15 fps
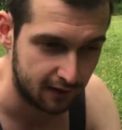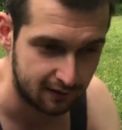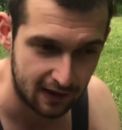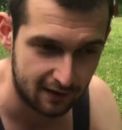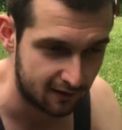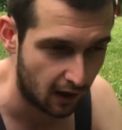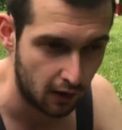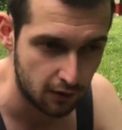
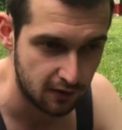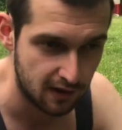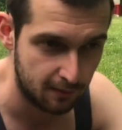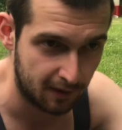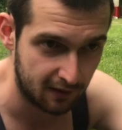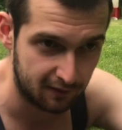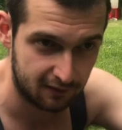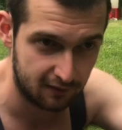That's all you need,
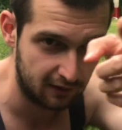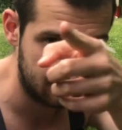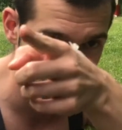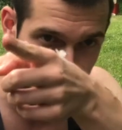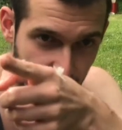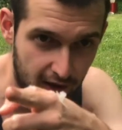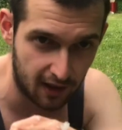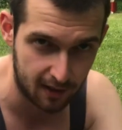because
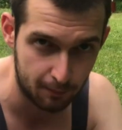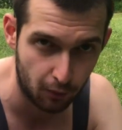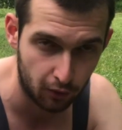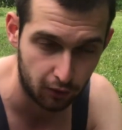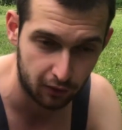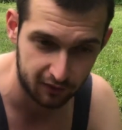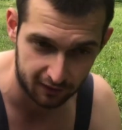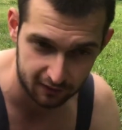a cutting board
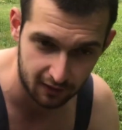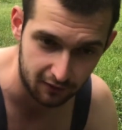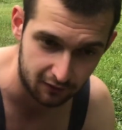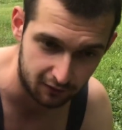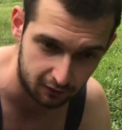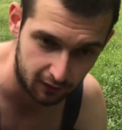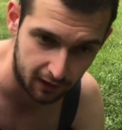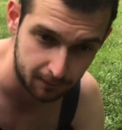looks like this,
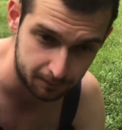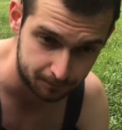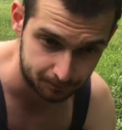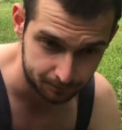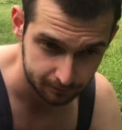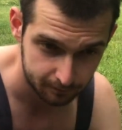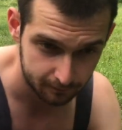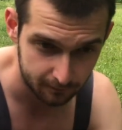right?
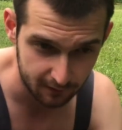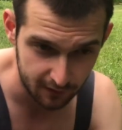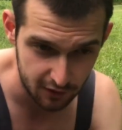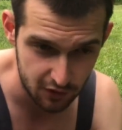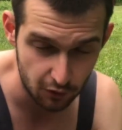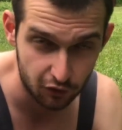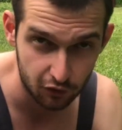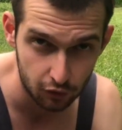
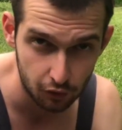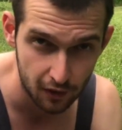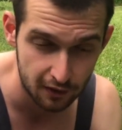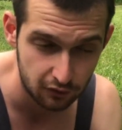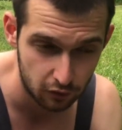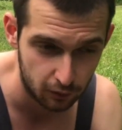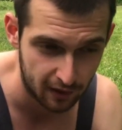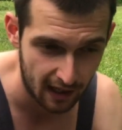You screw in
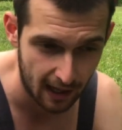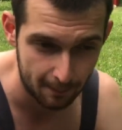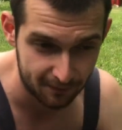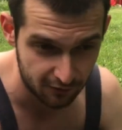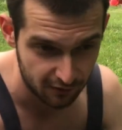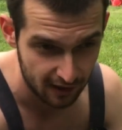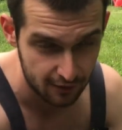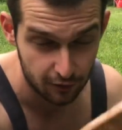2 caps and
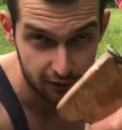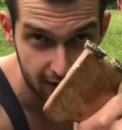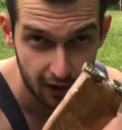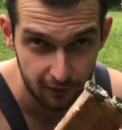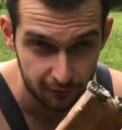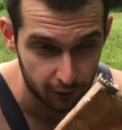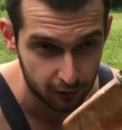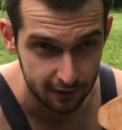you got your gun
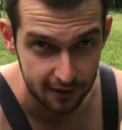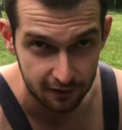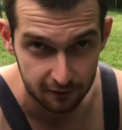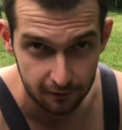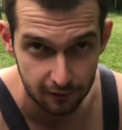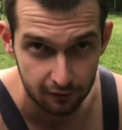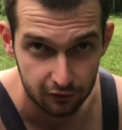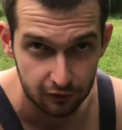for cleaning
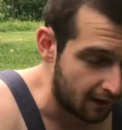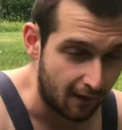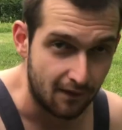fish.